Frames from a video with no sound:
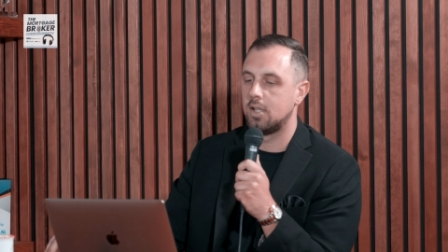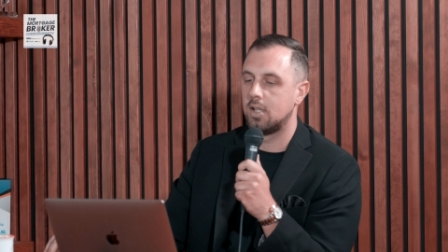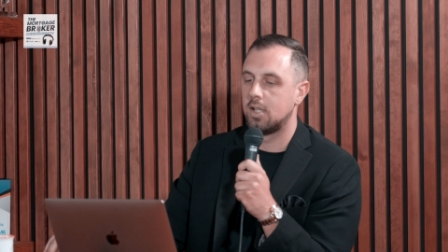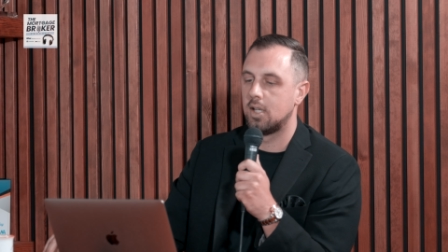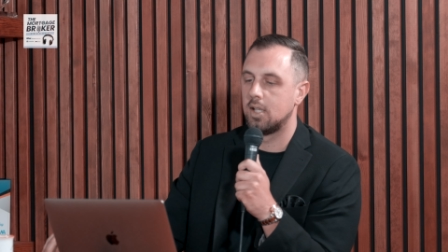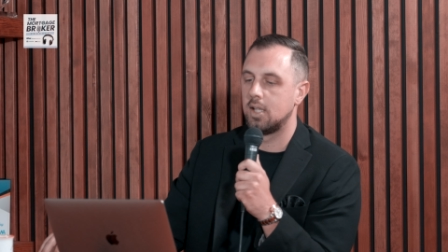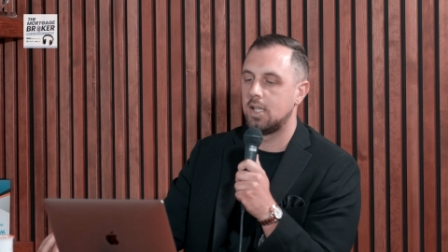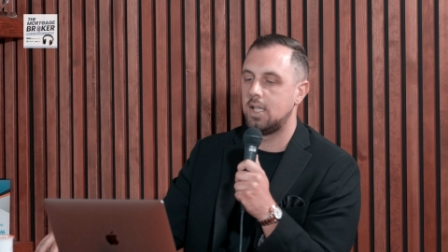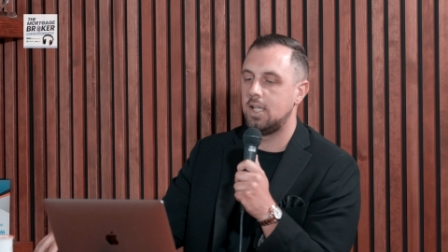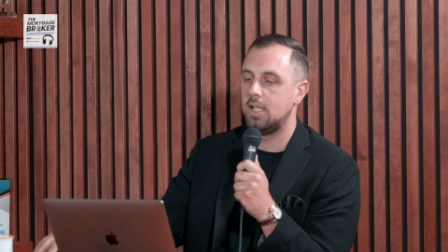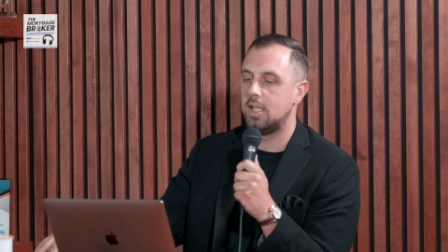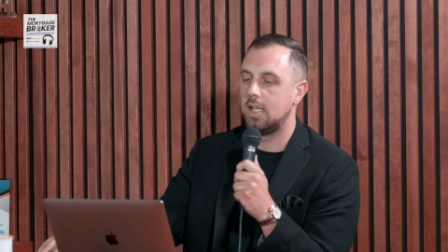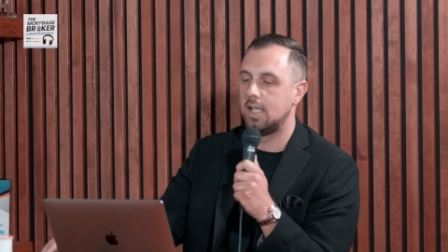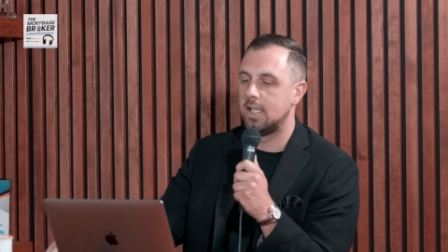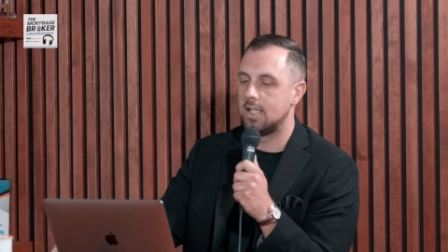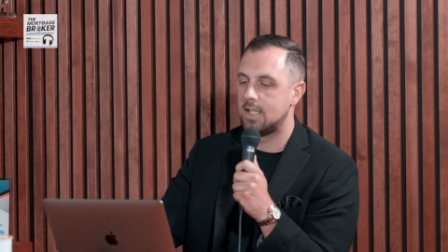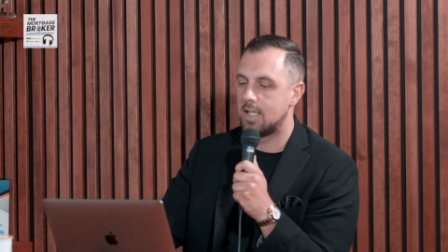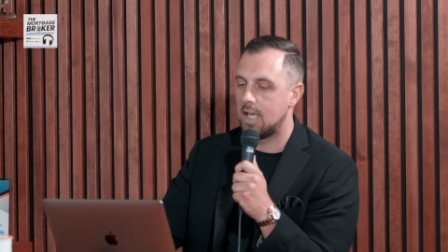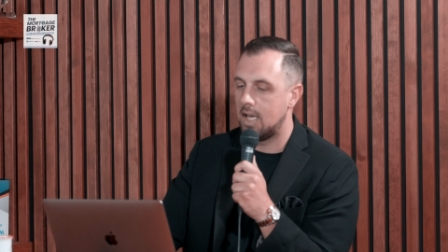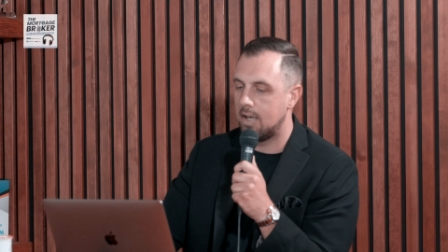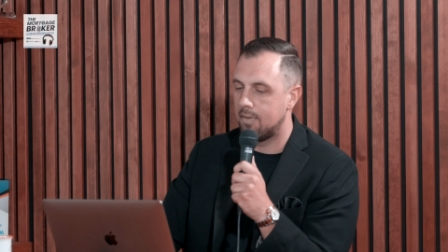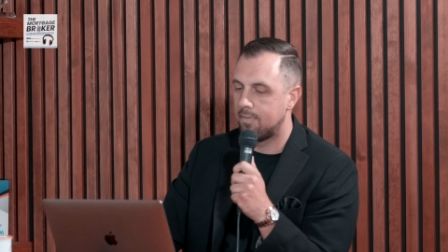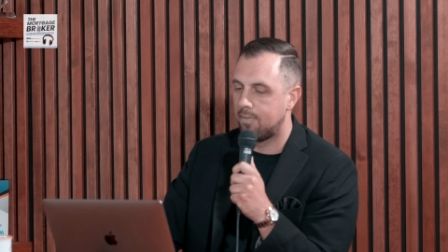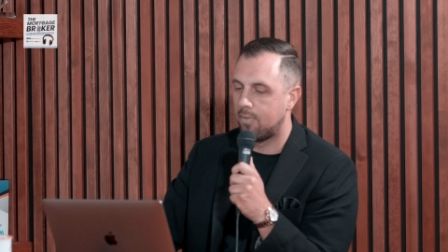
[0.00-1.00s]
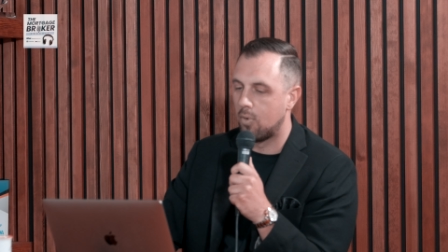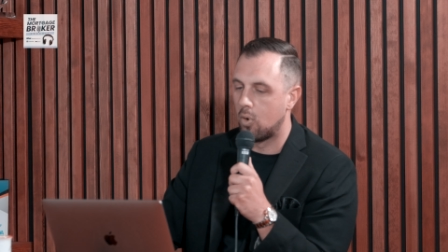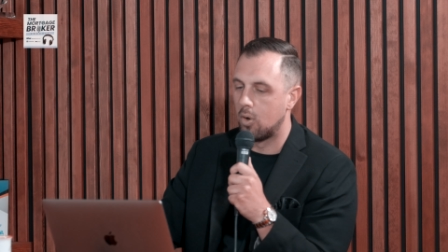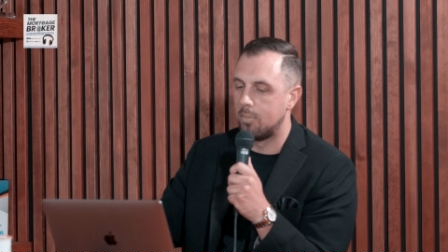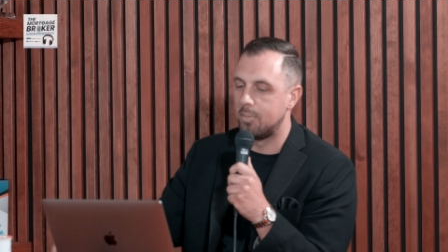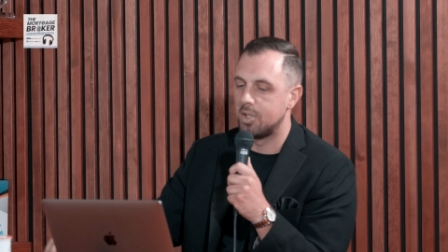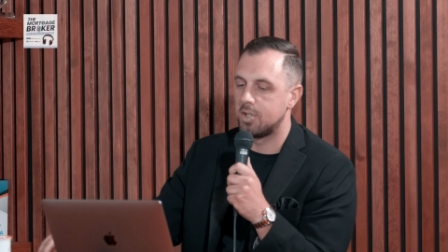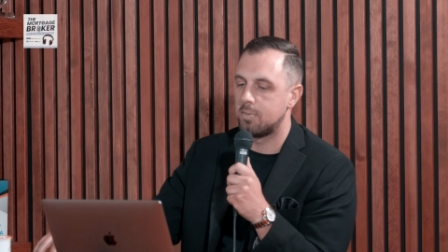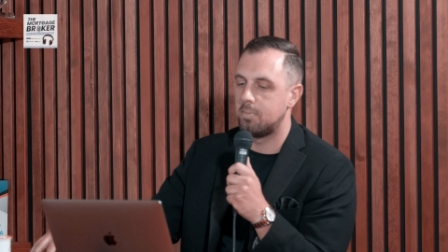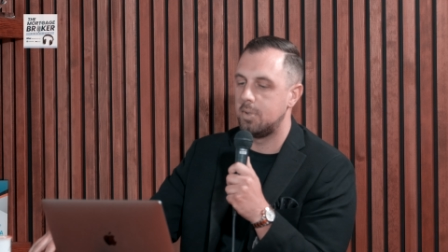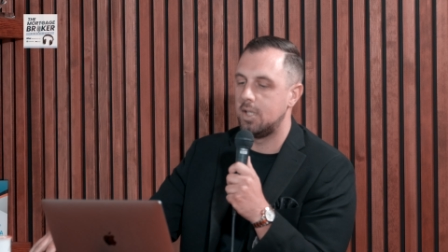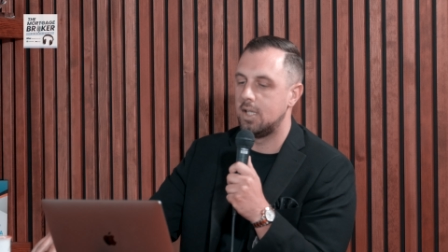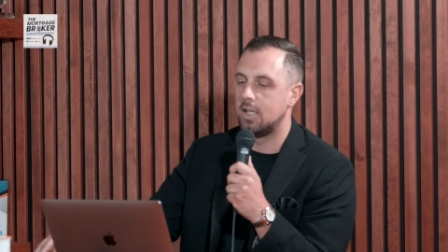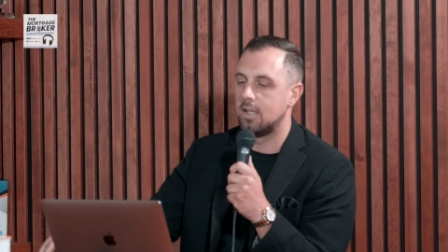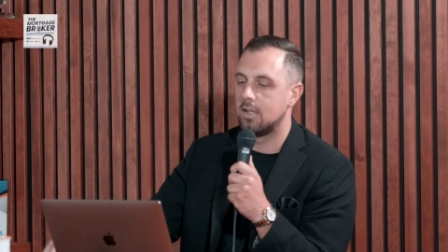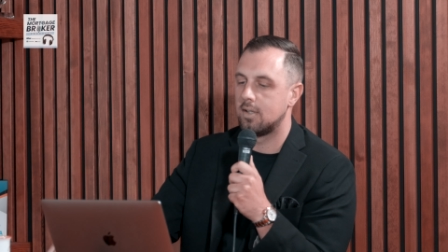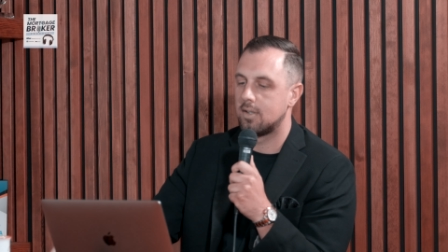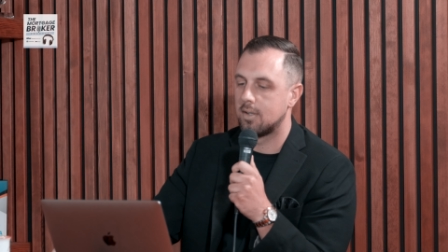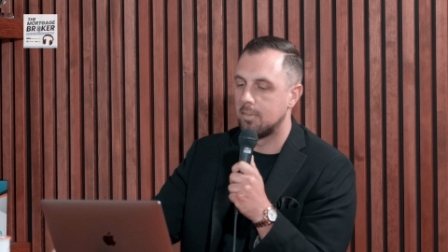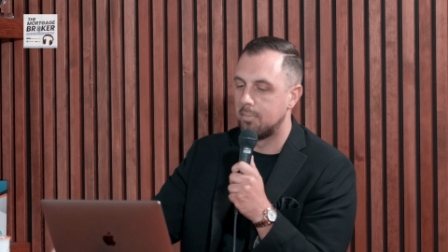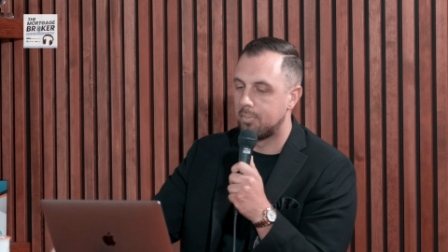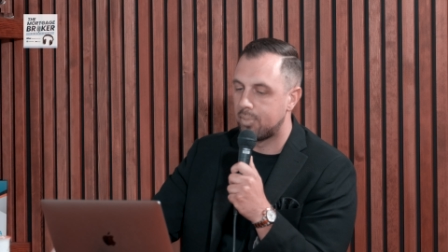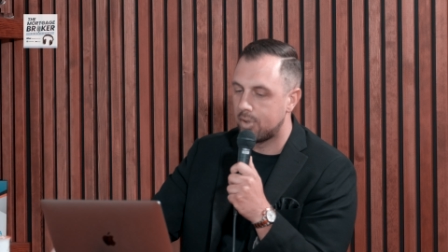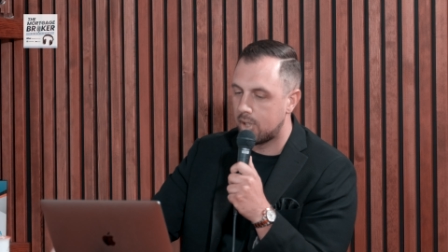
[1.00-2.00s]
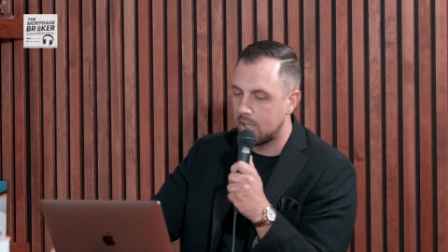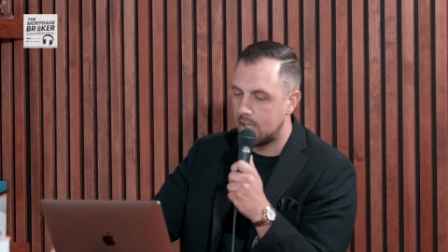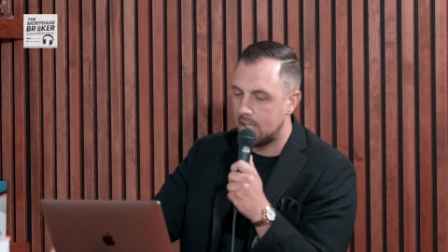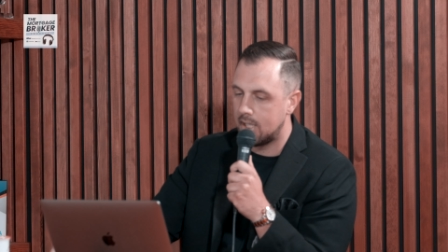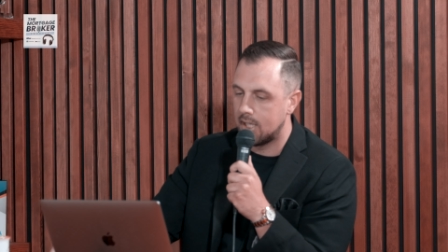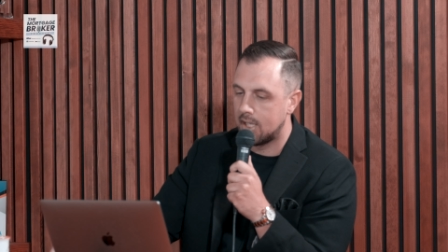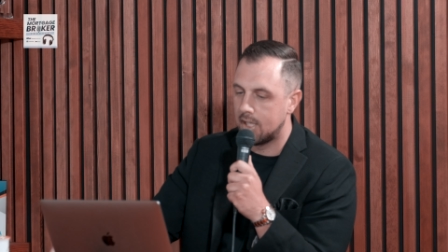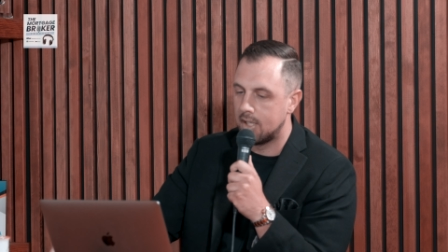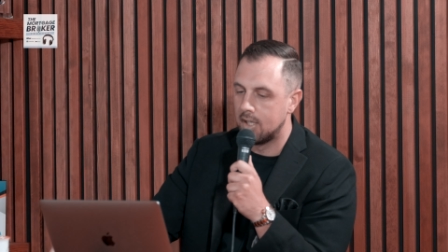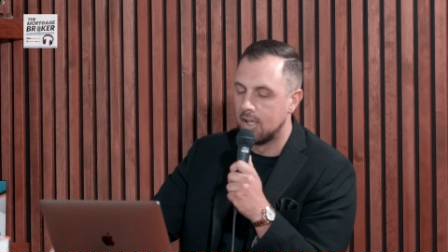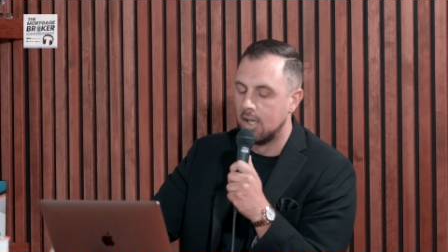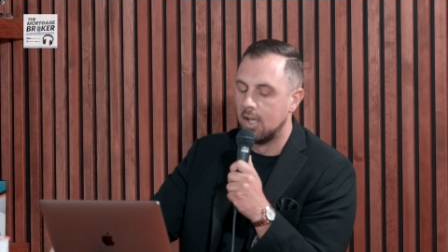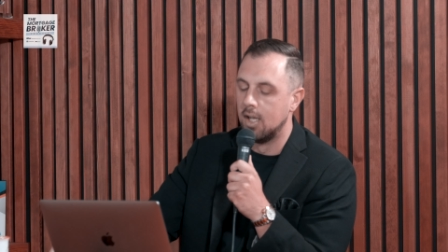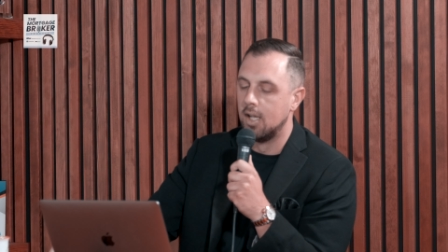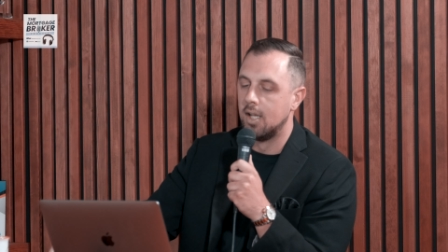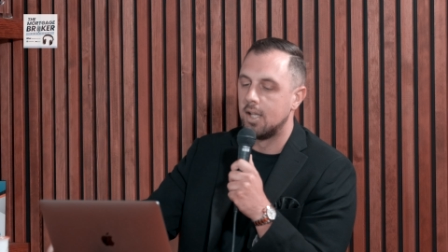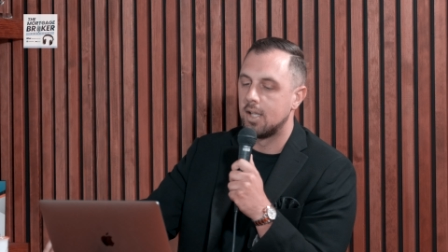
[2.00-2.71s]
the lead intake form is being completed.